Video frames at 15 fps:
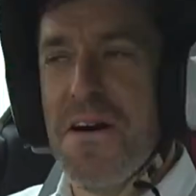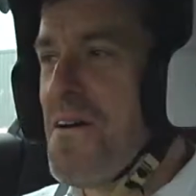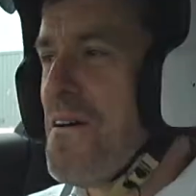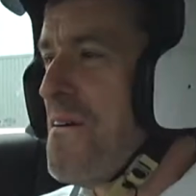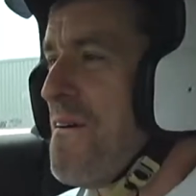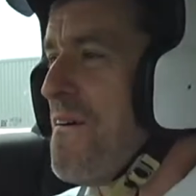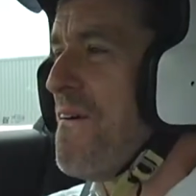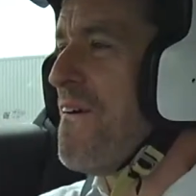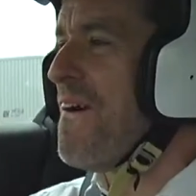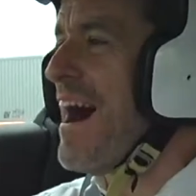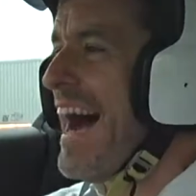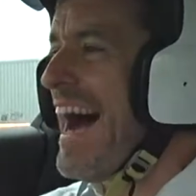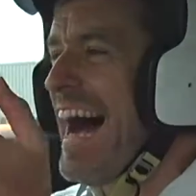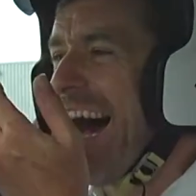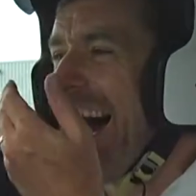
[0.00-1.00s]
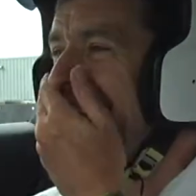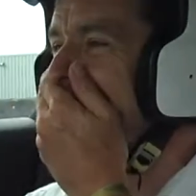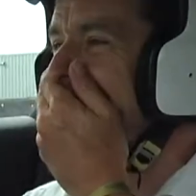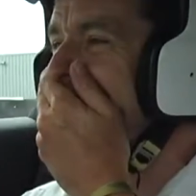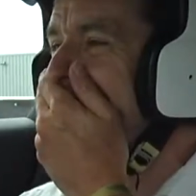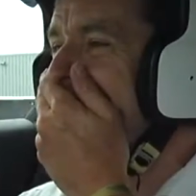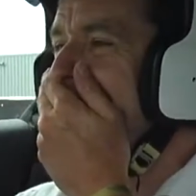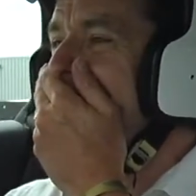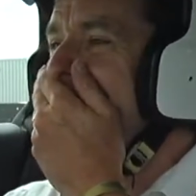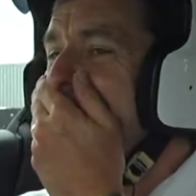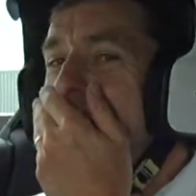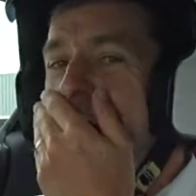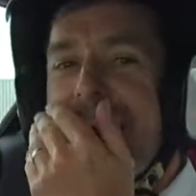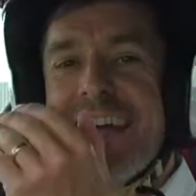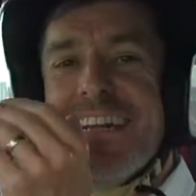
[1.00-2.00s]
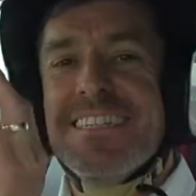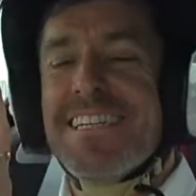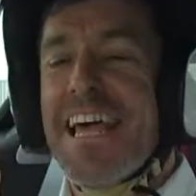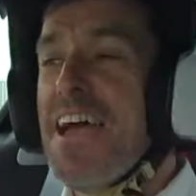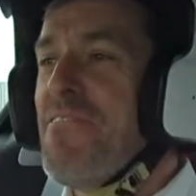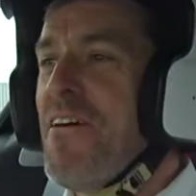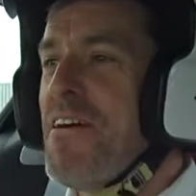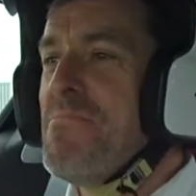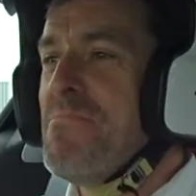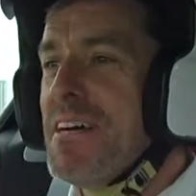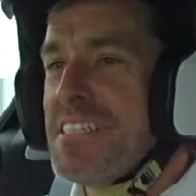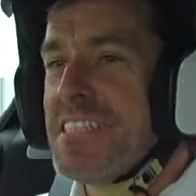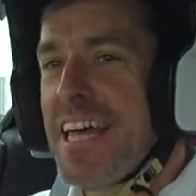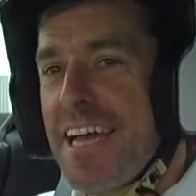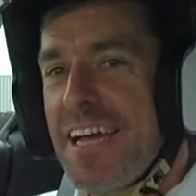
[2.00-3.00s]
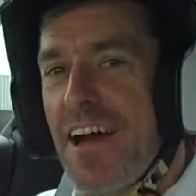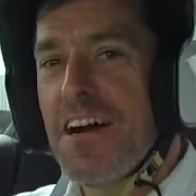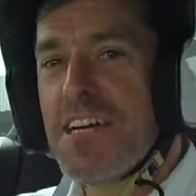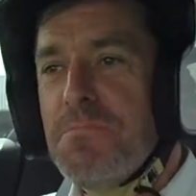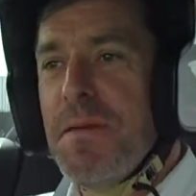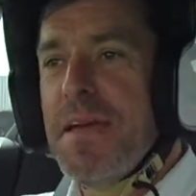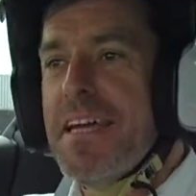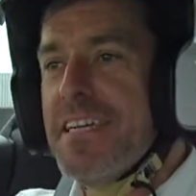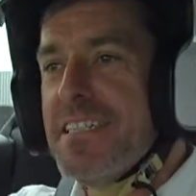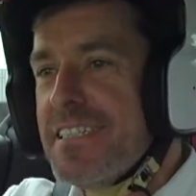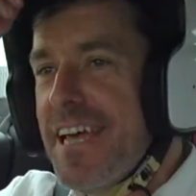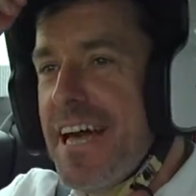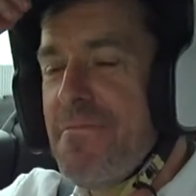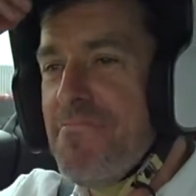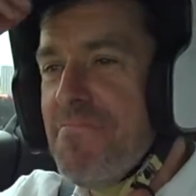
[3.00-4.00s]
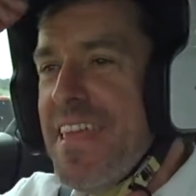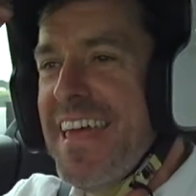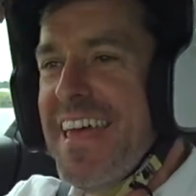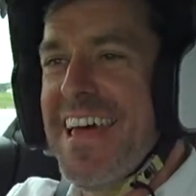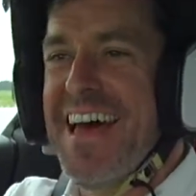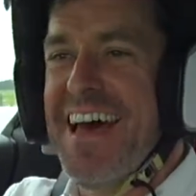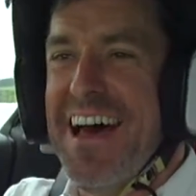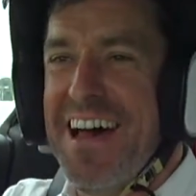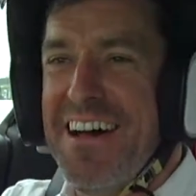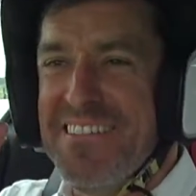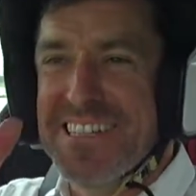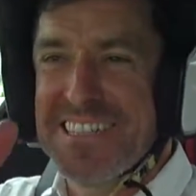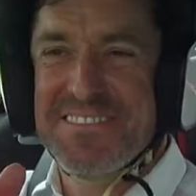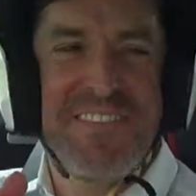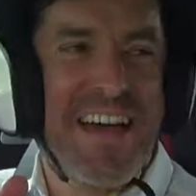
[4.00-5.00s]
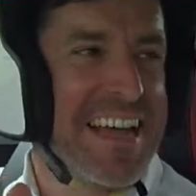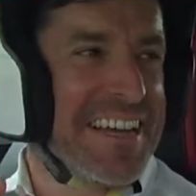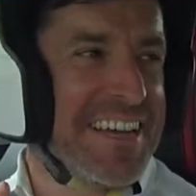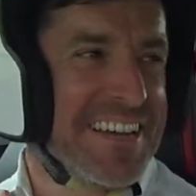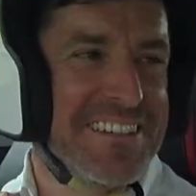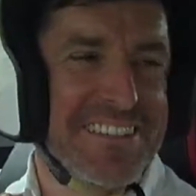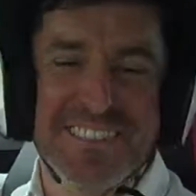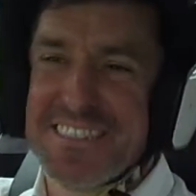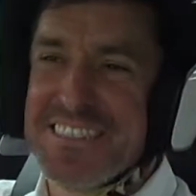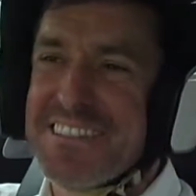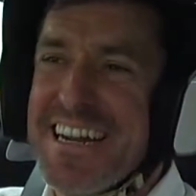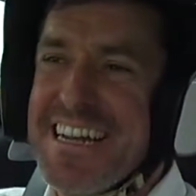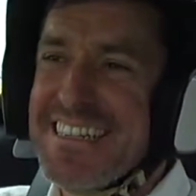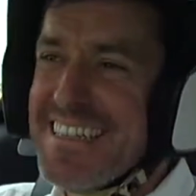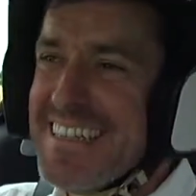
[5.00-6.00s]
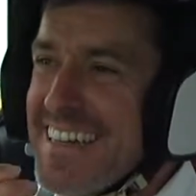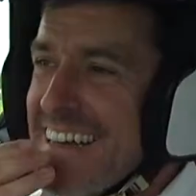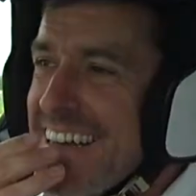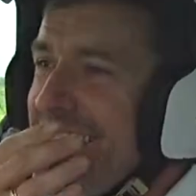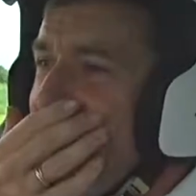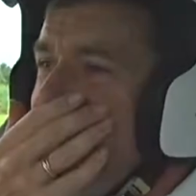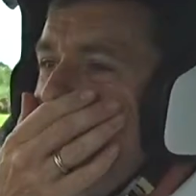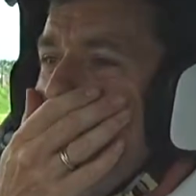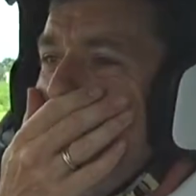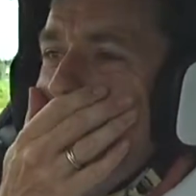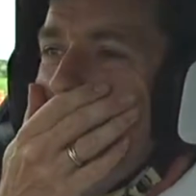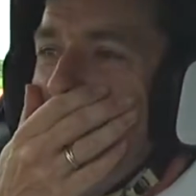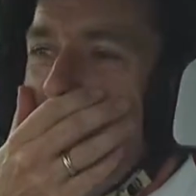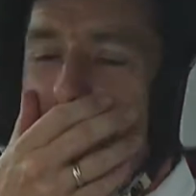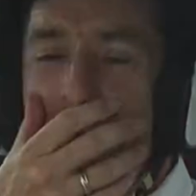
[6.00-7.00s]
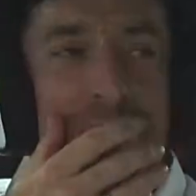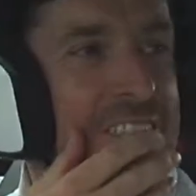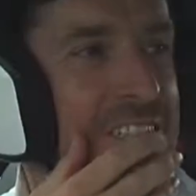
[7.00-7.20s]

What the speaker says: Wow. I didn't say very much then, guys, because I was mega concentrating. What